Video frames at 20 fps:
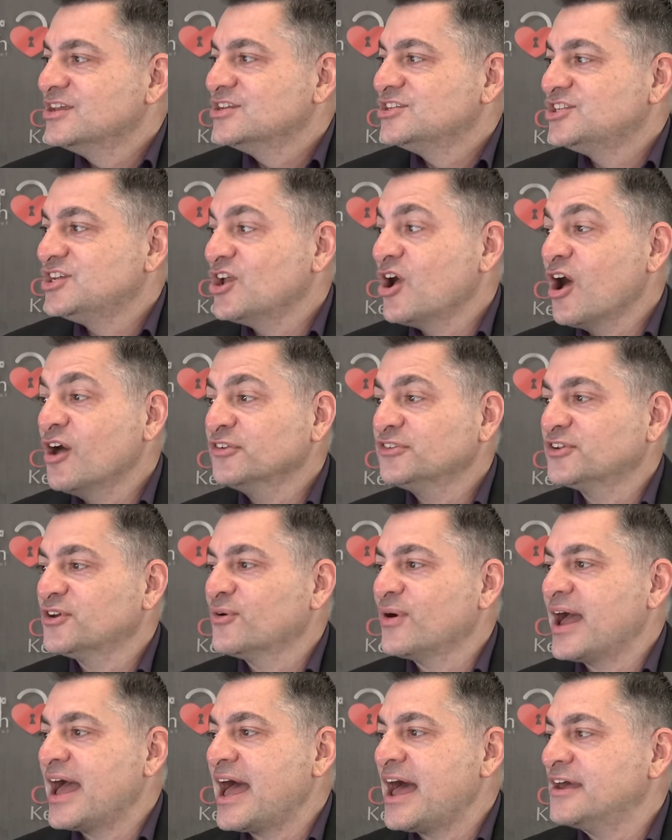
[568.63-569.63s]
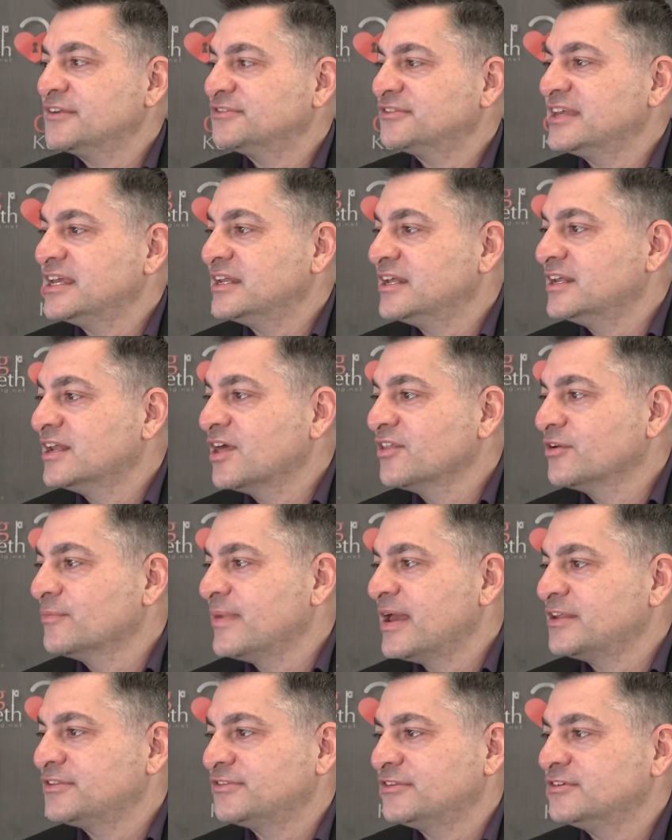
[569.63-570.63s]
She also asked in another
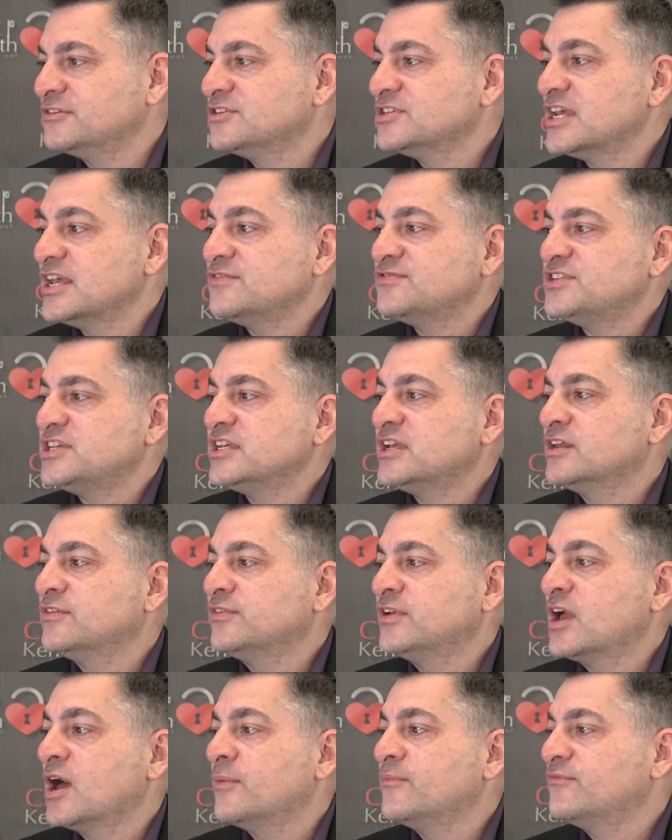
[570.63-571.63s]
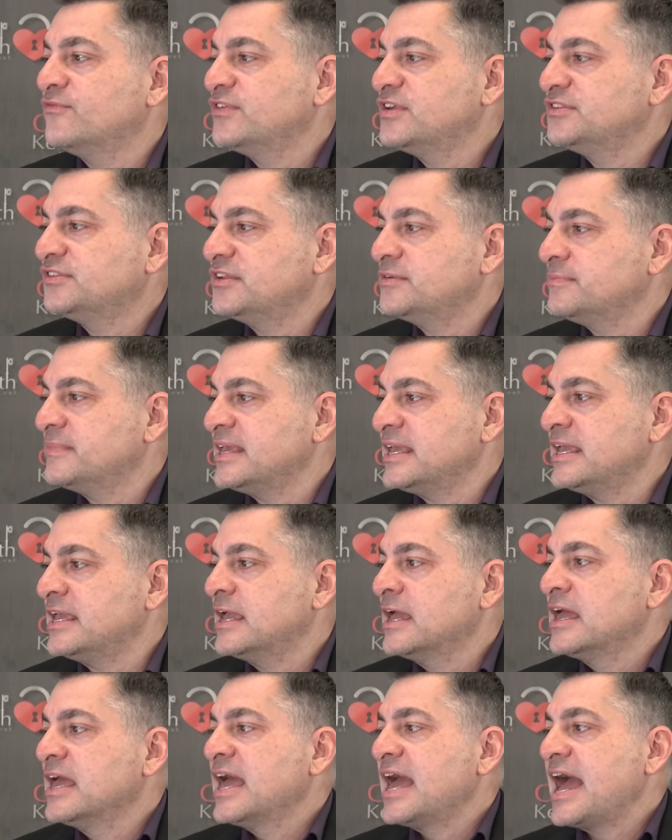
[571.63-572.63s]
message if she could come visit
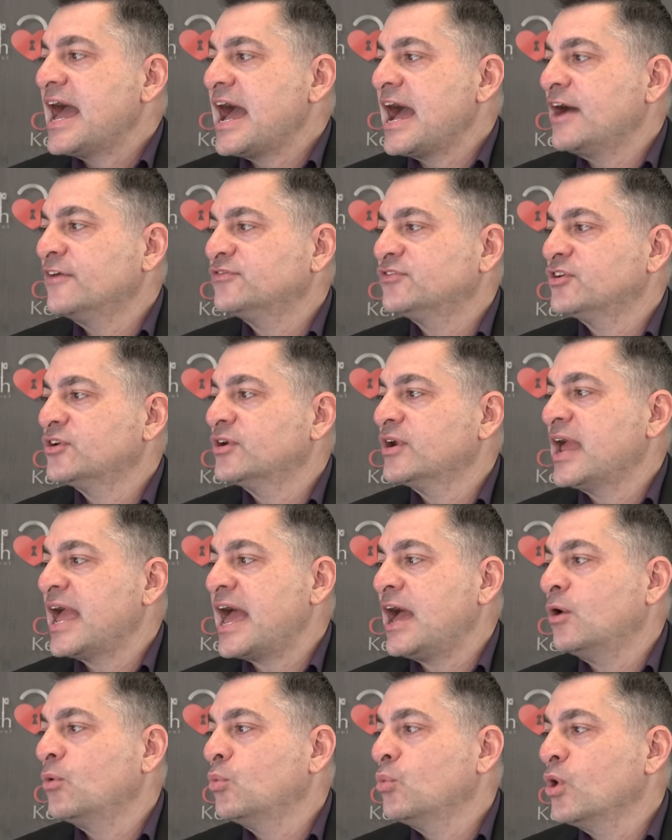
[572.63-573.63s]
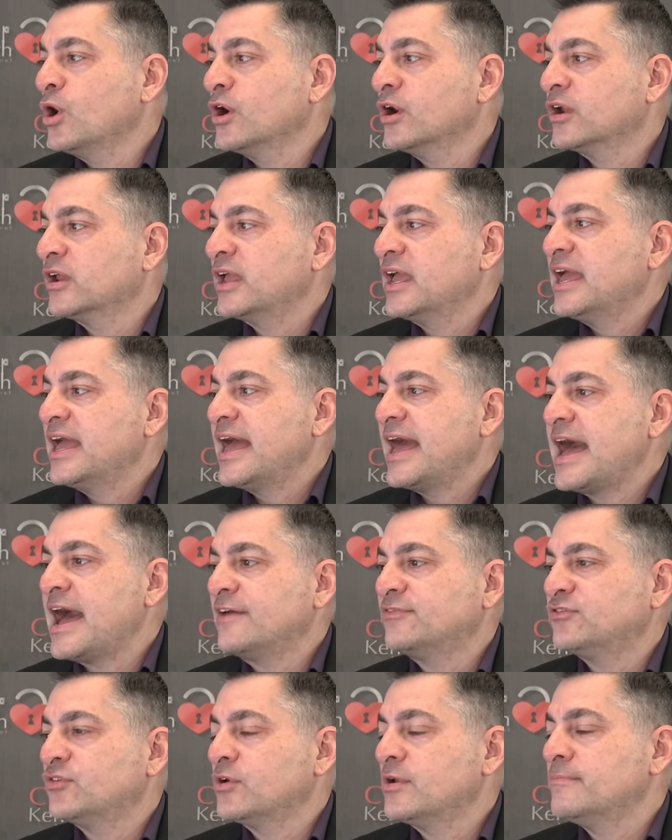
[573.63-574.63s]
me after at work
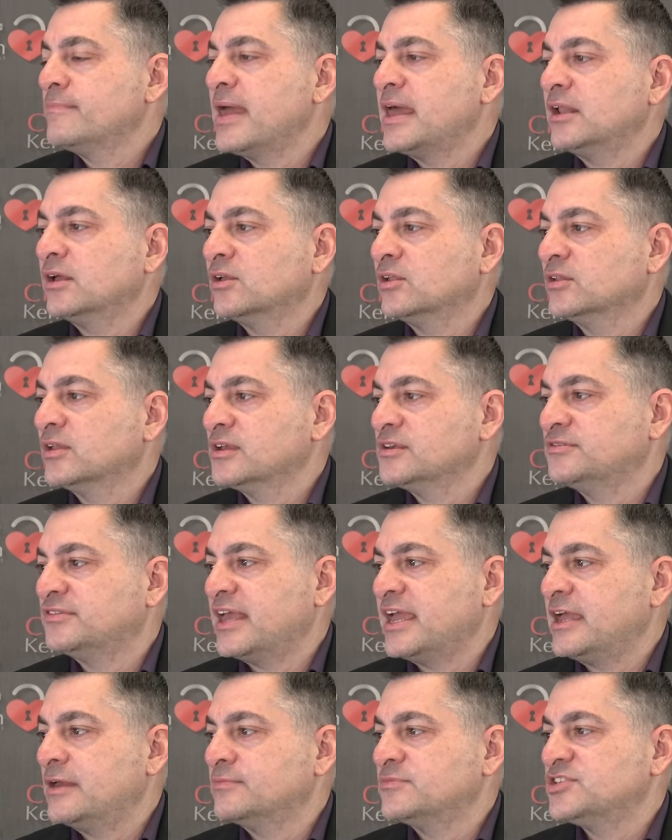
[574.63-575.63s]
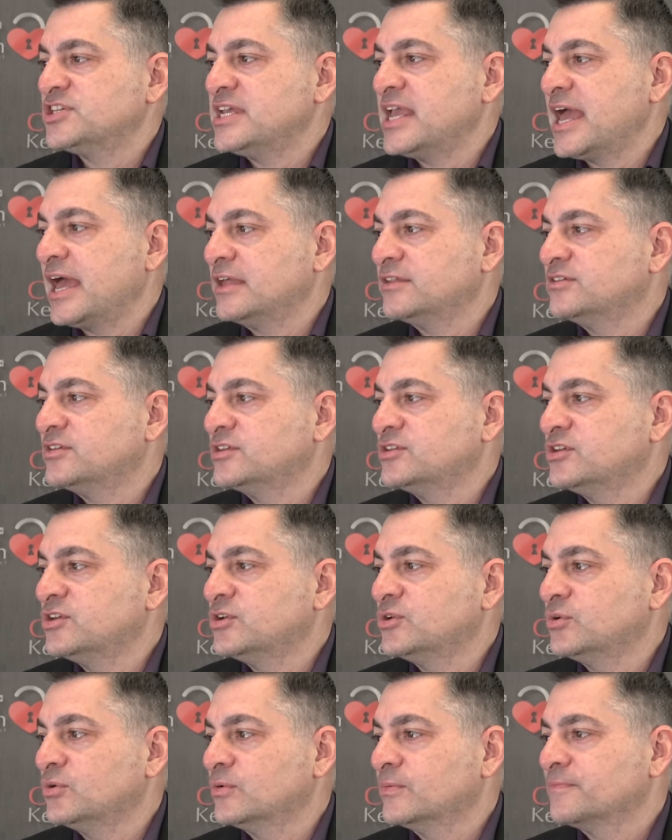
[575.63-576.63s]
after a medical exam she had to
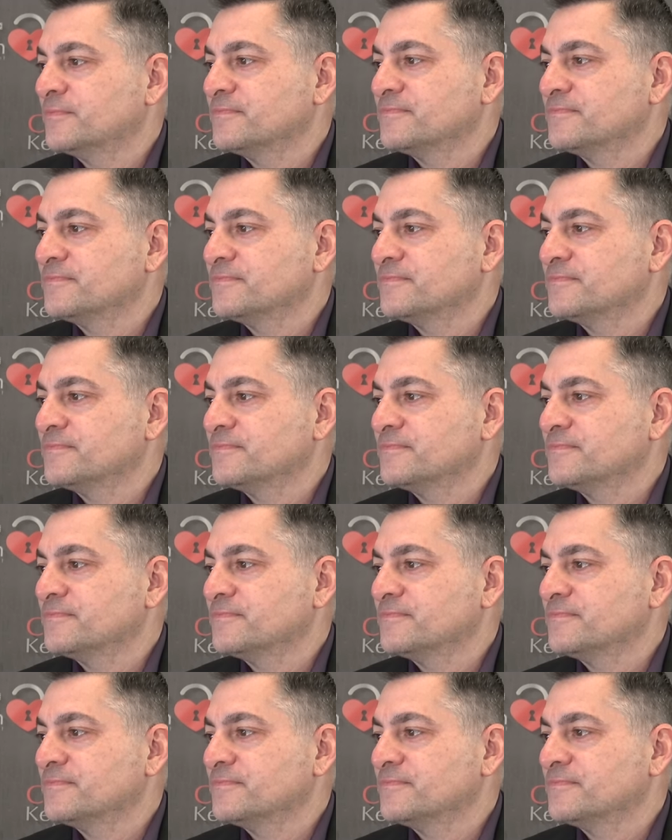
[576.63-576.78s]
do.